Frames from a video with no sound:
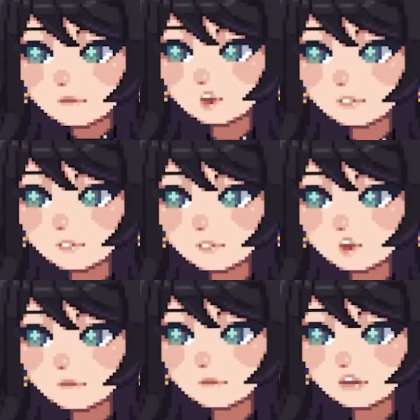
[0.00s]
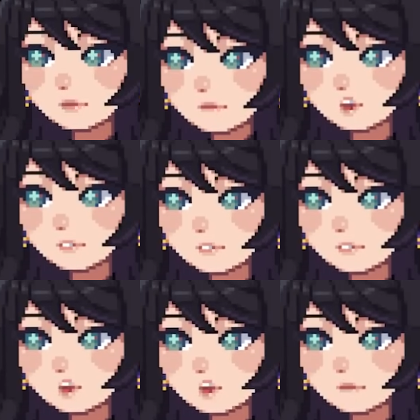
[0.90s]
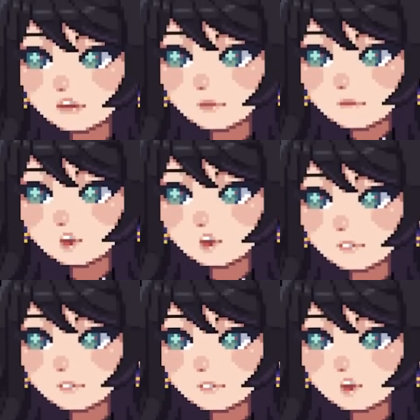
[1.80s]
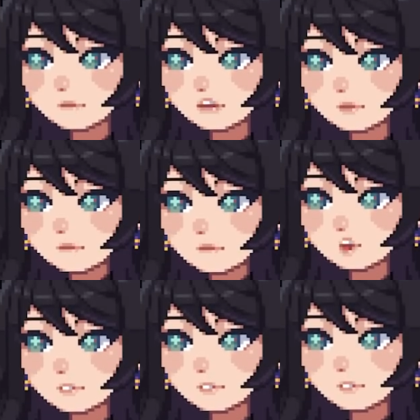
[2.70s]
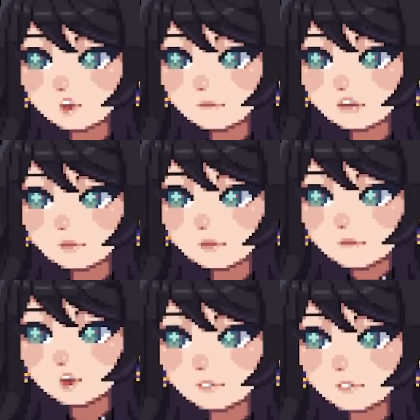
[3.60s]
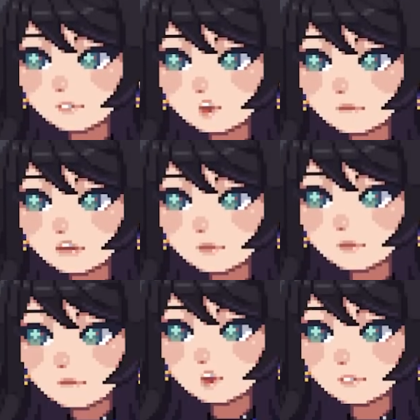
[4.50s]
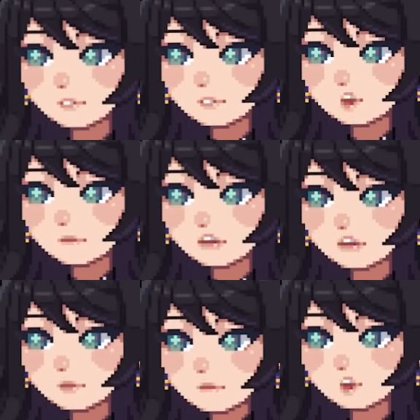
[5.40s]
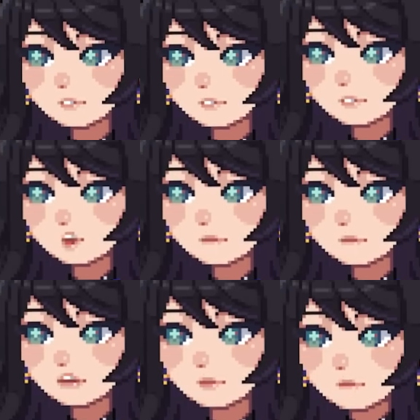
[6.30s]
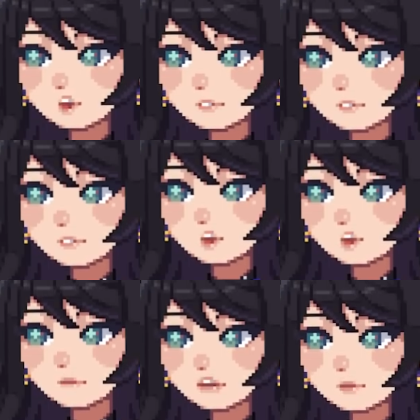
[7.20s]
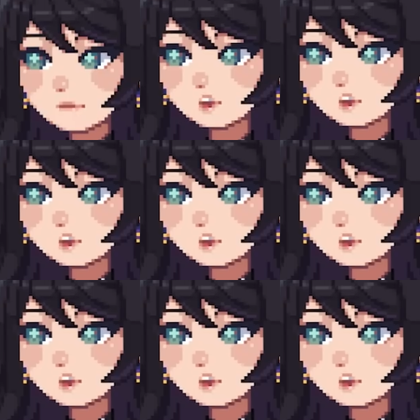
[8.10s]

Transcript: We're gonna heal her up. Oh no. Thankfully that did not hit Pela, because that would be really, really bad.